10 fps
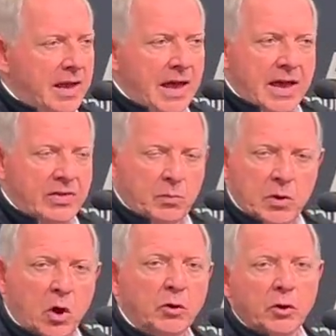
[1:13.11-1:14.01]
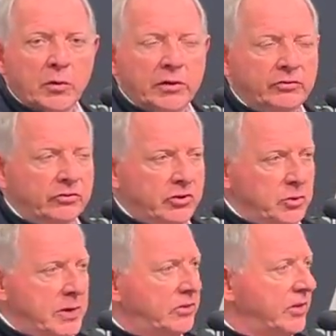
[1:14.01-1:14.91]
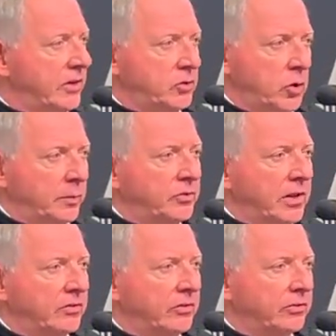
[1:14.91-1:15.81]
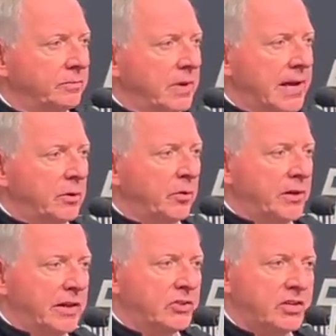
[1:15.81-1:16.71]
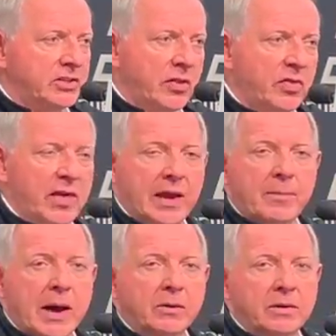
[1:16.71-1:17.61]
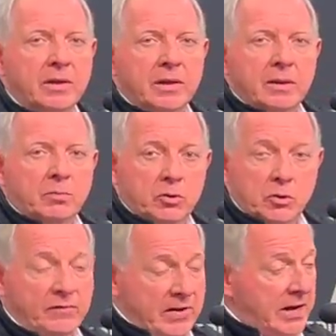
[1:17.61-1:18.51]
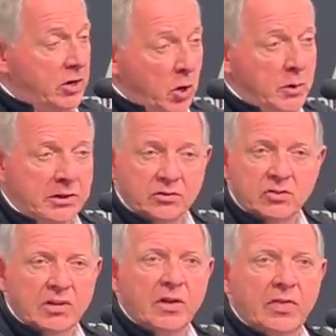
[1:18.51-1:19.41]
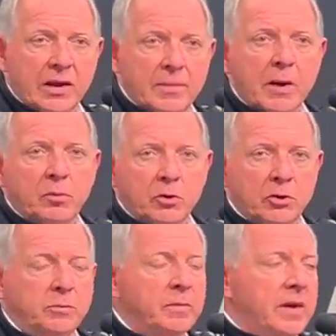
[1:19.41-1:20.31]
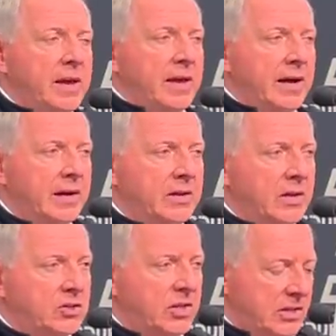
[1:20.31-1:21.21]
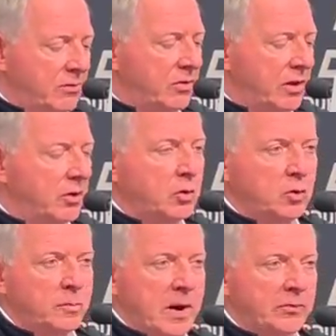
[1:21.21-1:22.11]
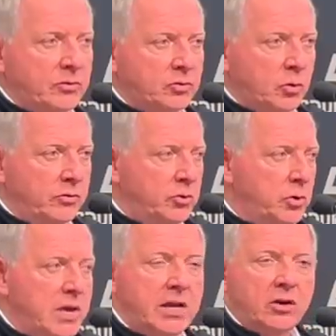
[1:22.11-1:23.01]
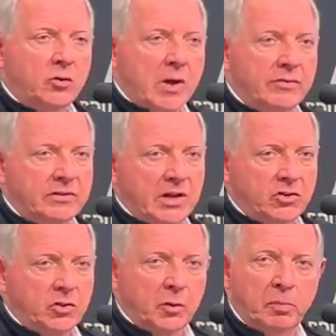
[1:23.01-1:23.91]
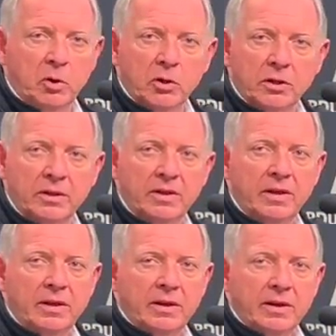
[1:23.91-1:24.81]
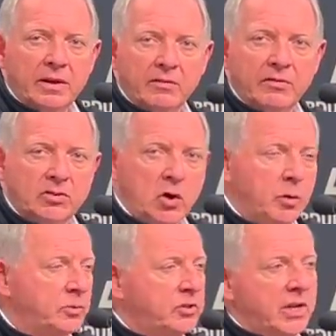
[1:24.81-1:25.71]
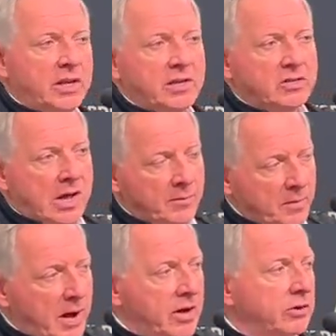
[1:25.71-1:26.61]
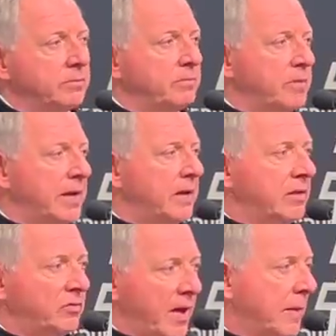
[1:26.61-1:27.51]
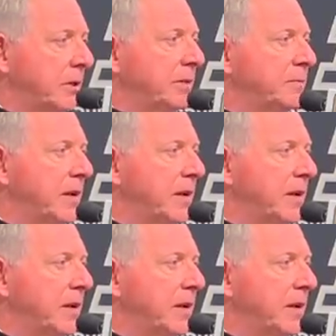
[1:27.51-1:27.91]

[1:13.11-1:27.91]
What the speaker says: I think we all know this, is a unique set of circumstances. I don't think it says a thing about Purdue. In fact, I know it doesn't say a thing about Purdue. It says everything to do about this sort of unique gravitational pull of his home city, his alma mater, and his family.